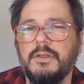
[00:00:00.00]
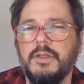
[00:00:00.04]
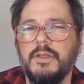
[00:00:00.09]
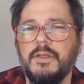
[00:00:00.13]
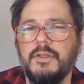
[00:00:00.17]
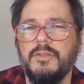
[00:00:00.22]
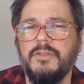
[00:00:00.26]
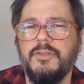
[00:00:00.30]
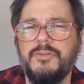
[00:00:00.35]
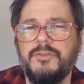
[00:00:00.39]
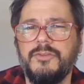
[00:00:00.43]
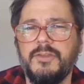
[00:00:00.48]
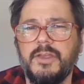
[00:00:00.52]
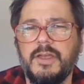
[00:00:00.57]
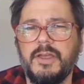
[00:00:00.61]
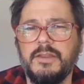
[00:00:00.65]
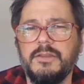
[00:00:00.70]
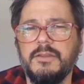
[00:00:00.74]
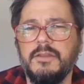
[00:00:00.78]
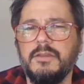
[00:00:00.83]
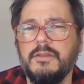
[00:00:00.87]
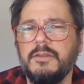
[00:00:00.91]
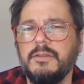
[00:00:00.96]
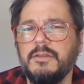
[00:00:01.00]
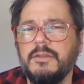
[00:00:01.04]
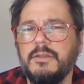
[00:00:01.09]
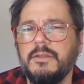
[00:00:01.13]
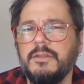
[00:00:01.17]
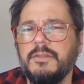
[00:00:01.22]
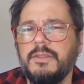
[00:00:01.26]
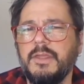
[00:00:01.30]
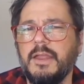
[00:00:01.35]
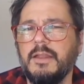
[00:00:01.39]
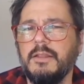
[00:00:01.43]
The sun,
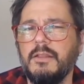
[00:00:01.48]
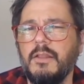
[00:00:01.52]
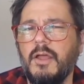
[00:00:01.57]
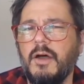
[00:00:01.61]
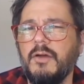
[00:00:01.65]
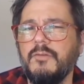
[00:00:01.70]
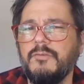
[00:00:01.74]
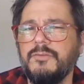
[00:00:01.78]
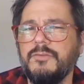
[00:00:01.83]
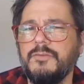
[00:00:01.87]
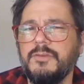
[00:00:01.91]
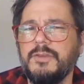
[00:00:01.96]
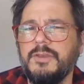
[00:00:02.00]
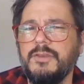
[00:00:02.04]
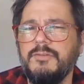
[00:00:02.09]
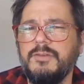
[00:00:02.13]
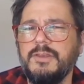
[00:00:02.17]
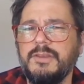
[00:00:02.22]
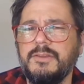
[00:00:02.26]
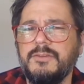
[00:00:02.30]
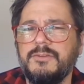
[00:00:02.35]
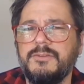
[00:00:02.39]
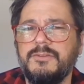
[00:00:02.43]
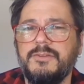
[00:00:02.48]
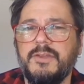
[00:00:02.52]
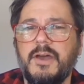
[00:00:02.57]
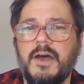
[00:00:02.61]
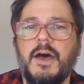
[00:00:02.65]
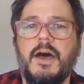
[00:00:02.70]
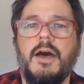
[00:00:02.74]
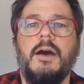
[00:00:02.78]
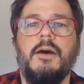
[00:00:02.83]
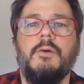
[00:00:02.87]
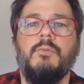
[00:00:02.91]
that life-giving
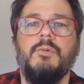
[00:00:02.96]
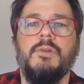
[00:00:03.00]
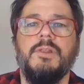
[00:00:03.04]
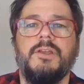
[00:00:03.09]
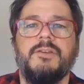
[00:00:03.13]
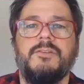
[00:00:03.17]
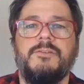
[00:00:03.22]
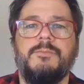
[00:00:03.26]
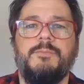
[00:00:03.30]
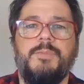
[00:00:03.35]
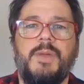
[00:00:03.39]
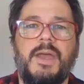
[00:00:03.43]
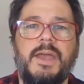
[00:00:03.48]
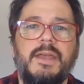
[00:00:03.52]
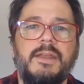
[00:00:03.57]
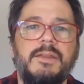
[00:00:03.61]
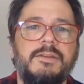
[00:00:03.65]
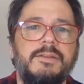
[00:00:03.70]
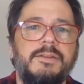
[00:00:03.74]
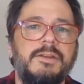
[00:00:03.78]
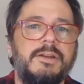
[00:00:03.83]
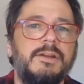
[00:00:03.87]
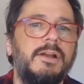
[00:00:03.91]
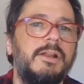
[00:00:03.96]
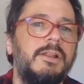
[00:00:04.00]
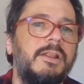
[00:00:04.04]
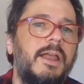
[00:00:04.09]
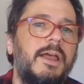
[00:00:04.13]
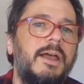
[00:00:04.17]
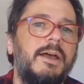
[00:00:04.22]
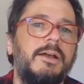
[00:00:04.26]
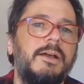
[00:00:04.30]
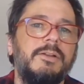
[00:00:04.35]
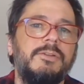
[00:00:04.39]
star, will expand in a
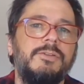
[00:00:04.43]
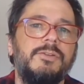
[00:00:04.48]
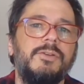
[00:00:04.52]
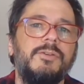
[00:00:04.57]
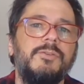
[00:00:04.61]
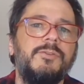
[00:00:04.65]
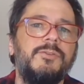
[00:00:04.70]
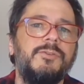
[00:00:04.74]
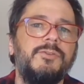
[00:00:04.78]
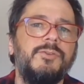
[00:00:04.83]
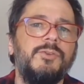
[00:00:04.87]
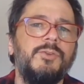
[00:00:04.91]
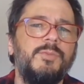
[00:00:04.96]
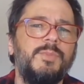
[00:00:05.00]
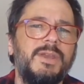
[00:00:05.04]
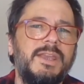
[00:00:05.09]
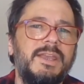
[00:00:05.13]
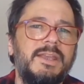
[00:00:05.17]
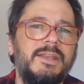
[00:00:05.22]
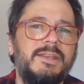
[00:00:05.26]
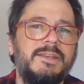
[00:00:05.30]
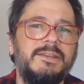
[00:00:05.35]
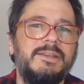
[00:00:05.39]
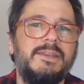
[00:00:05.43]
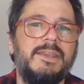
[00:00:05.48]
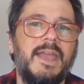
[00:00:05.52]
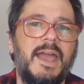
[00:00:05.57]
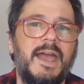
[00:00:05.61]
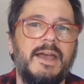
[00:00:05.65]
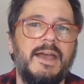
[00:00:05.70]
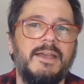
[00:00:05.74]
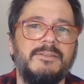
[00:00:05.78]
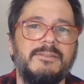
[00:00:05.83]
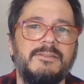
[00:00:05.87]
cloud of superheated
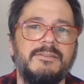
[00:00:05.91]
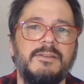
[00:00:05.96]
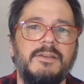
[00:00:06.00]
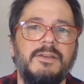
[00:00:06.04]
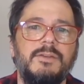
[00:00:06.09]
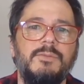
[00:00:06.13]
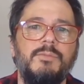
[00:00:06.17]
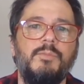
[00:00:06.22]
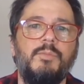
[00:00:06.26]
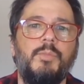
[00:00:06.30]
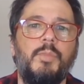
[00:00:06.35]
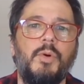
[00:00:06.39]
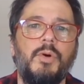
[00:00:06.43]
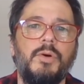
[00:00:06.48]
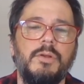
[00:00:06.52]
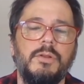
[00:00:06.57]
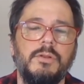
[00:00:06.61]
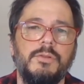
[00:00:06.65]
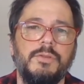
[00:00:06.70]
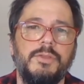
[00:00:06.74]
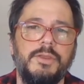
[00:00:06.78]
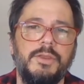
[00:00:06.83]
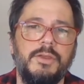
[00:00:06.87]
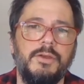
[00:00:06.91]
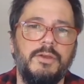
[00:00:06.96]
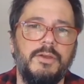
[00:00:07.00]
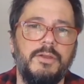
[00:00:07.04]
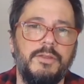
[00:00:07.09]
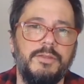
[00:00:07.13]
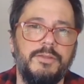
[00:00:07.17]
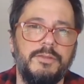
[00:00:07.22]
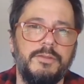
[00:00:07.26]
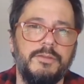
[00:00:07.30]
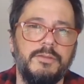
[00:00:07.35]
gas and boil the
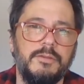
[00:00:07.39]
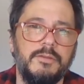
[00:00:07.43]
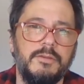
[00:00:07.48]
earth.